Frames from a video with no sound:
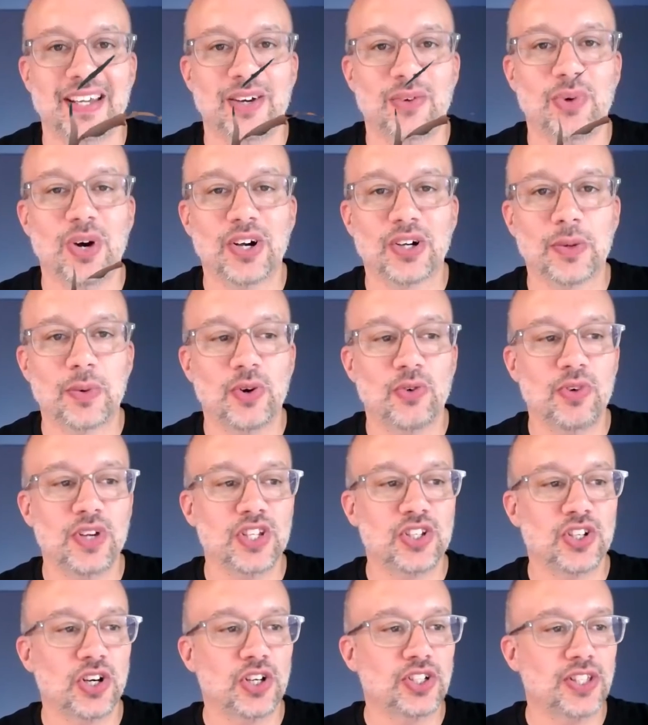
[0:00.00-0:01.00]
Welcome to
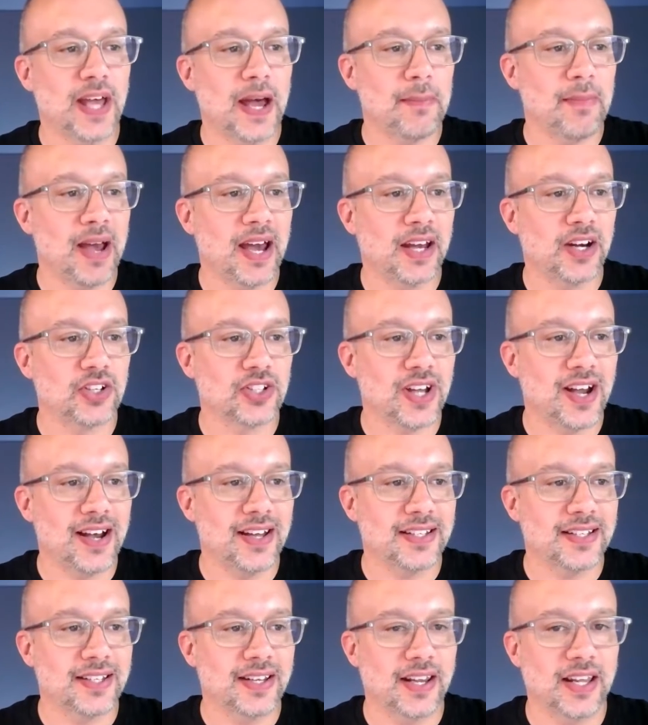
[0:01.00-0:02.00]
Research That Matters. On
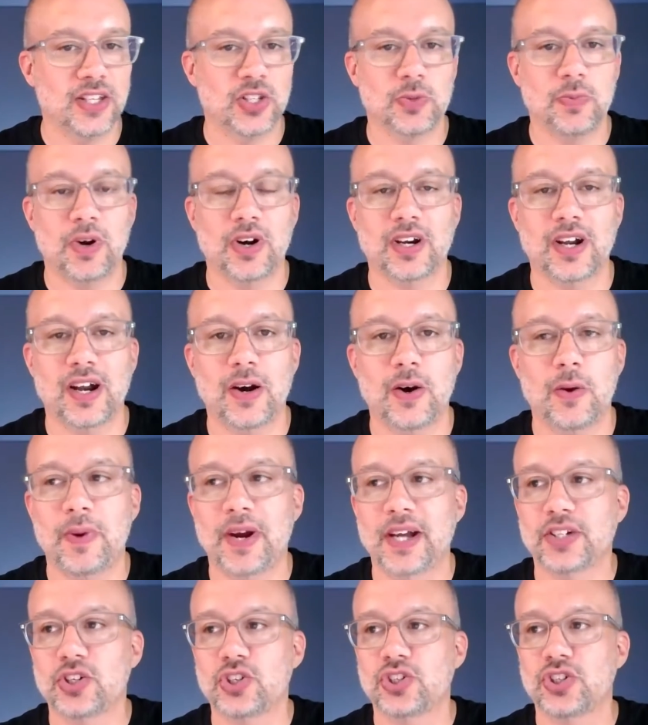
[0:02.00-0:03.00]
today's Smart
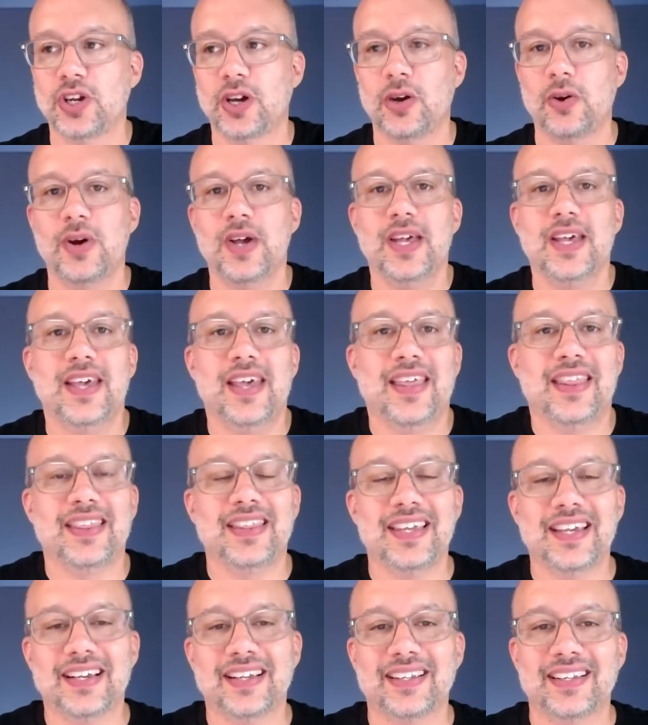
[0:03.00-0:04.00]
Chiropractor show,
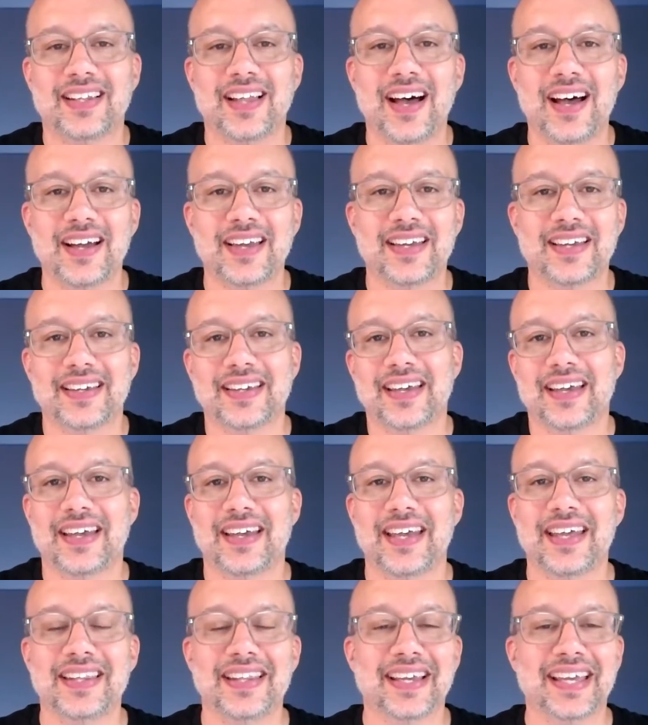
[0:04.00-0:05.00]
the clock
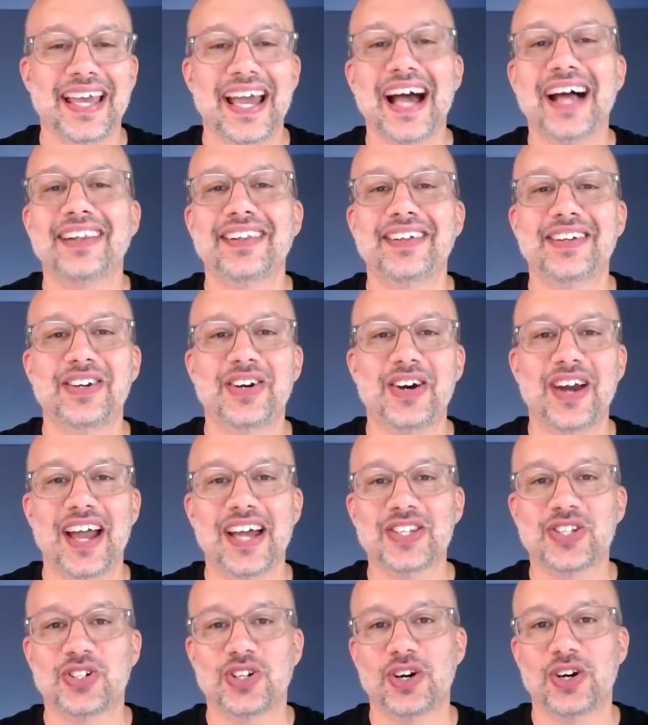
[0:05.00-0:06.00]
and the calendar
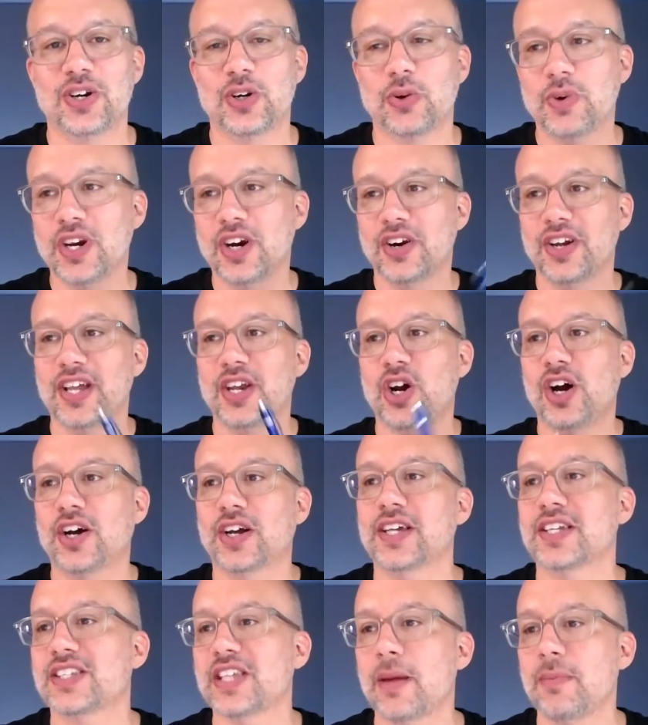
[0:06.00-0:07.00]
has turned. We are in
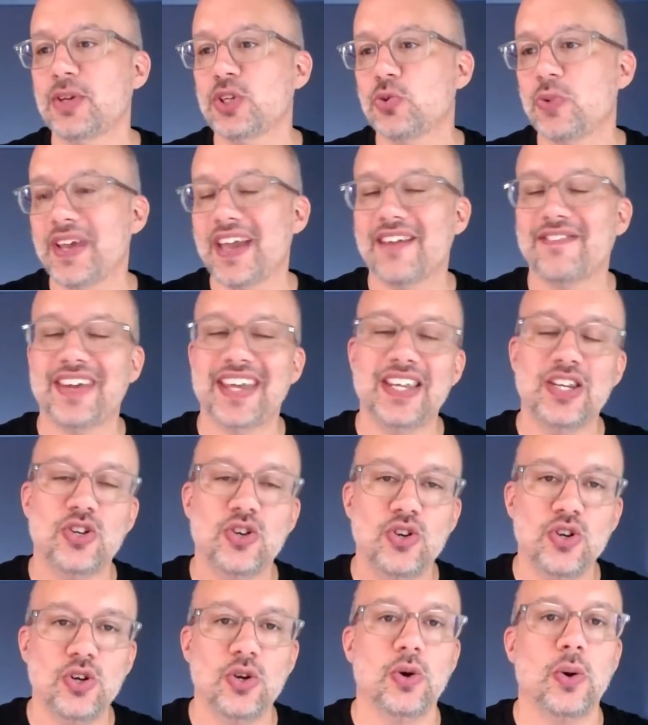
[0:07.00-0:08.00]
August. That means we have a
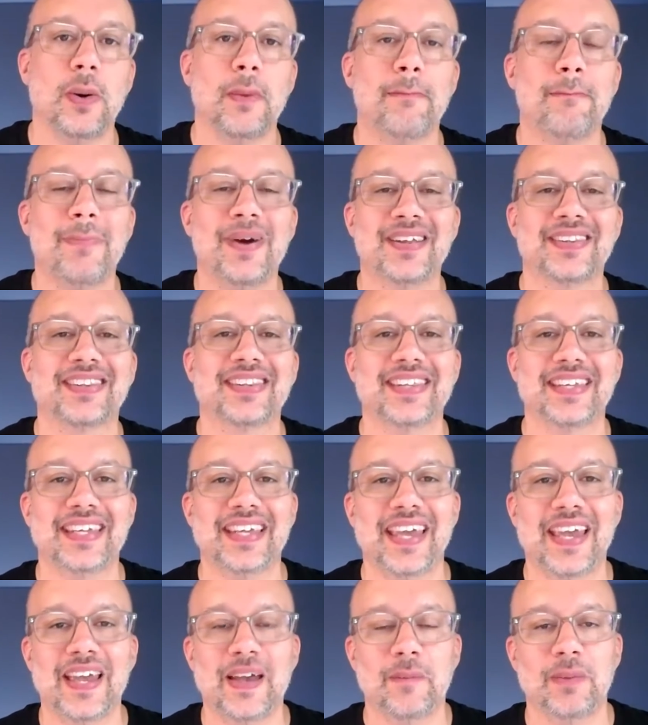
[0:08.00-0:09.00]
new monthly
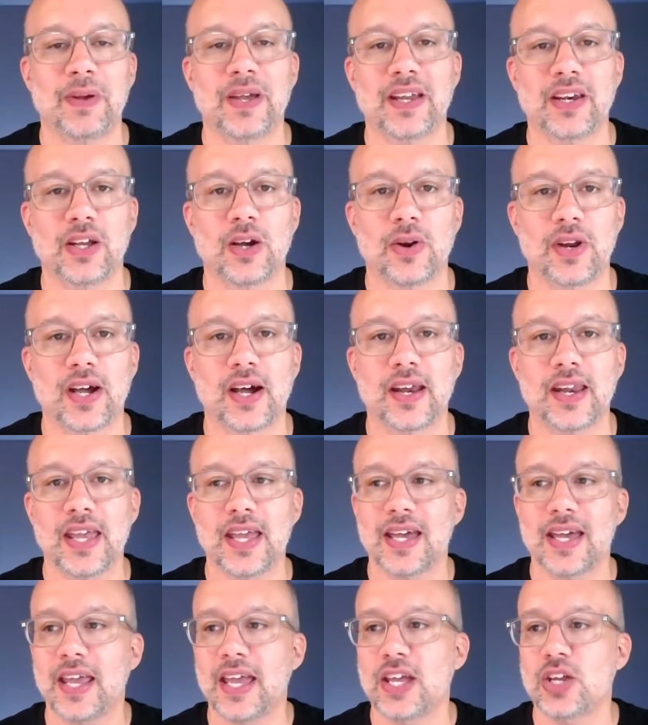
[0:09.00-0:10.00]
campaign going on
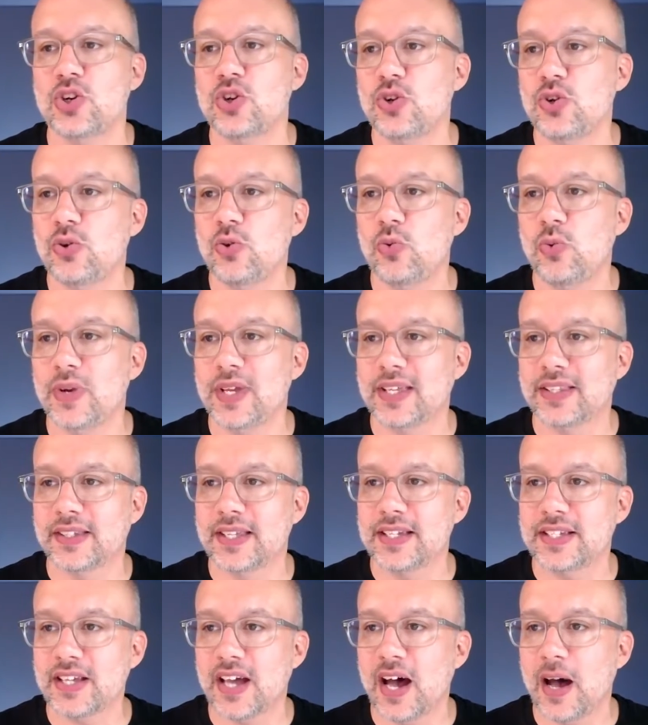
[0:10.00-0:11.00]
and a new
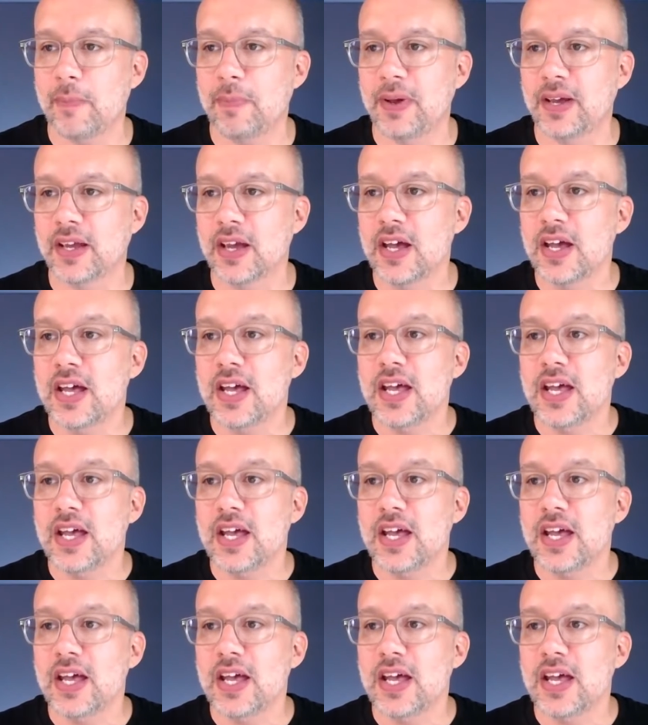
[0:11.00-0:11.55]
weekly topic.